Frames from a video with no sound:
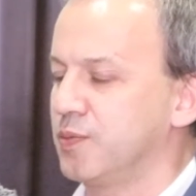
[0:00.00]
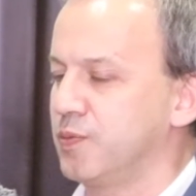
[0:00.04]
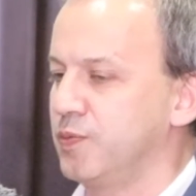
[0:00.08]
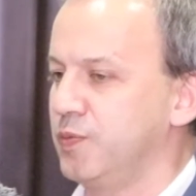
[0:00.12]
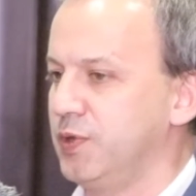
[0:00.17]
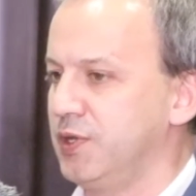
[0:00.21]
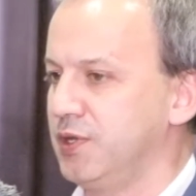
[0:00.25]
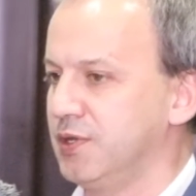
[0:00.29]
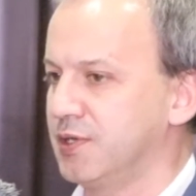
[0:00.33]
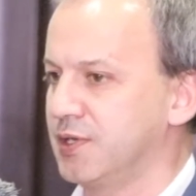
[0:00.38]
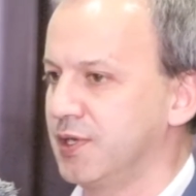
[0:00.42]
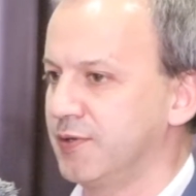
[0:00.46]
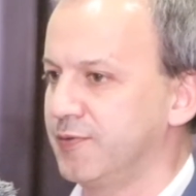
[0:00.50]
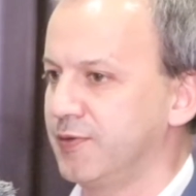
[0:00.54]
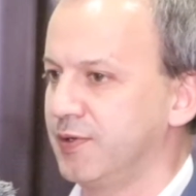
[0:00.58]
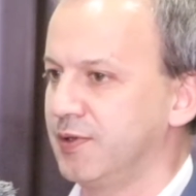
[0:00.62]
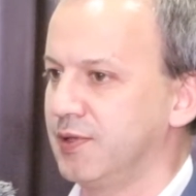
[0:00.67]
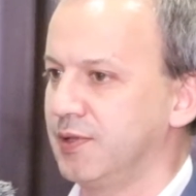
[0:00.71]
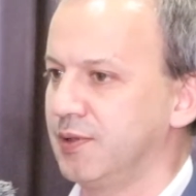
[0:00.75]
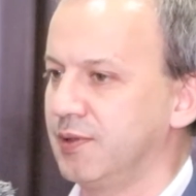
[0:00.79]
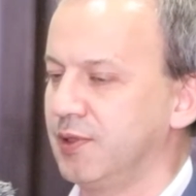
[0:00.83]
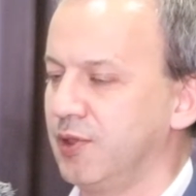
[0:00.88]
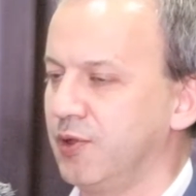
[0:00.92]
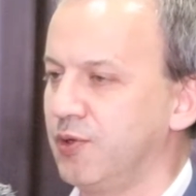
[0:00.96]
We have
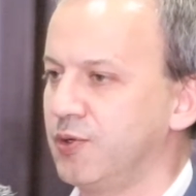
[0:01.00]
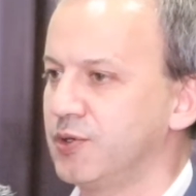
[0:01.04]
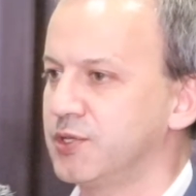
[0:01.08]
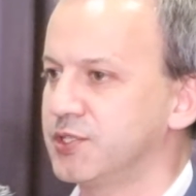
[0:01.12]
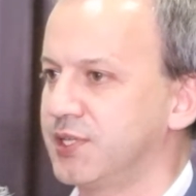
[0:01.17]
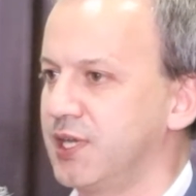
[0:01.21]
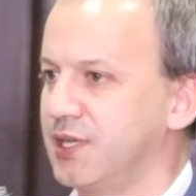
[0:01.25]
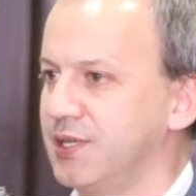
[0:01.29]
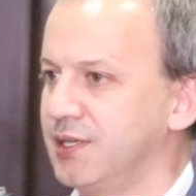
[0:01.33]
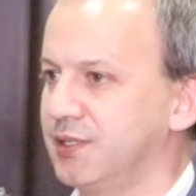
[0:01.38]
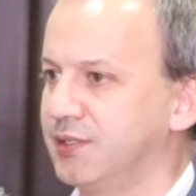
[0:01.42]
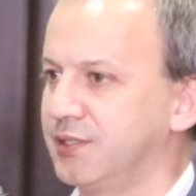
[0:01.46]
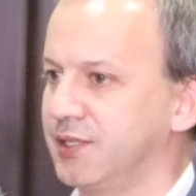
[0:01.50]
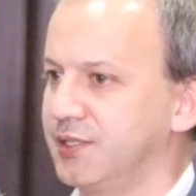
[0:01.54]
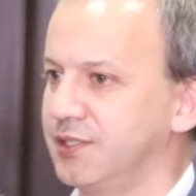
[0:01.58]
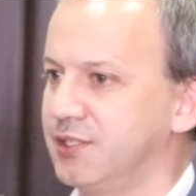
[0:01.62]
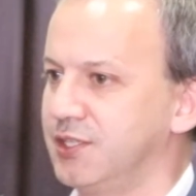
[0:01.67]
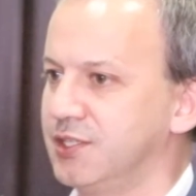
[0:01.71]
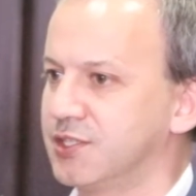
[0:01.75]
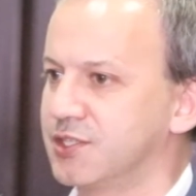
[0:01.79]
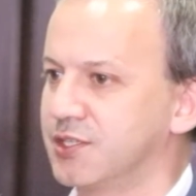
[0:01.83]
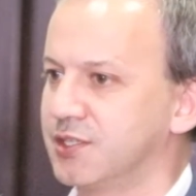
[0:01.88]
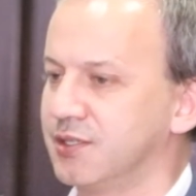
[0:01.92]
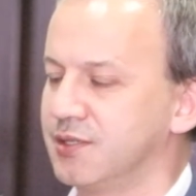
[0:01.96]
a long-standing
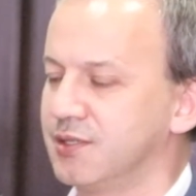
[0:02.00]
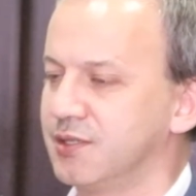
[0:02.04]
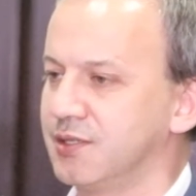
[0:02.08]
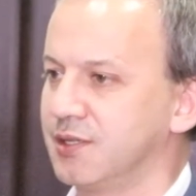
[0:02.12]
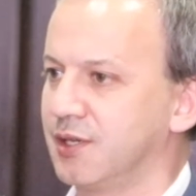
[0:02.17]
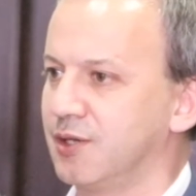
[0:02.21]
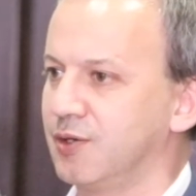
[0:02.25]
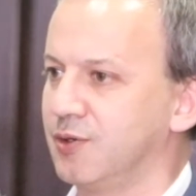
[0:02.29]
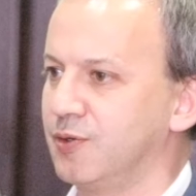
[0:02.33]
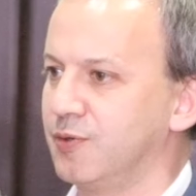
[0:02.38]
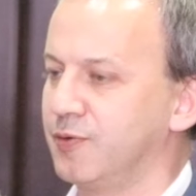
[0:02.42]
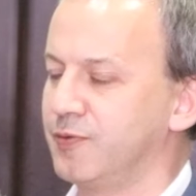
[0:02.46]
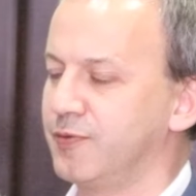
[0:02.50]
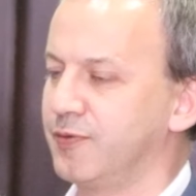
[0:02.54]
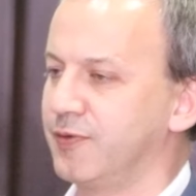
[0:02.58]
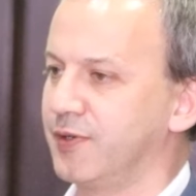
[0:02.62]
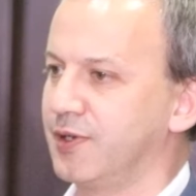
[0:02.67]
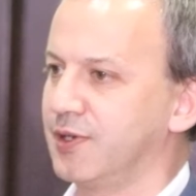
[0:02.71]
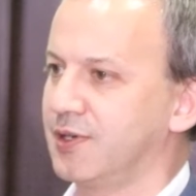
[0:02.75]
tradition of